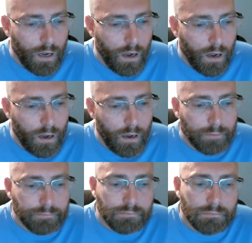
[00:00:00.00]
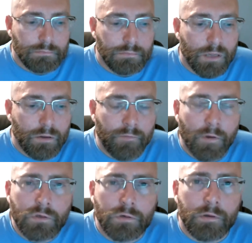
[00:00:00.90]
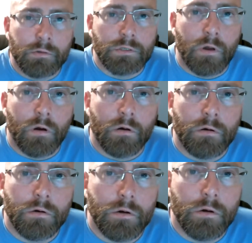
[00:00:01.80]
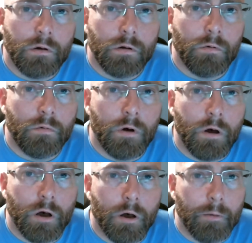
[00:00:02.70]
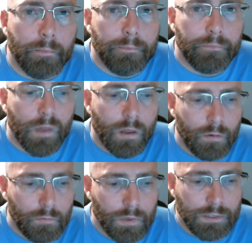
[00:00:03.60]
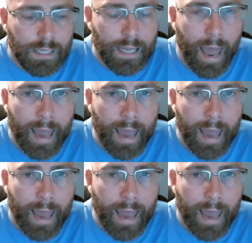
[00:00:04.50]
Uh, the features of the Star uh, was the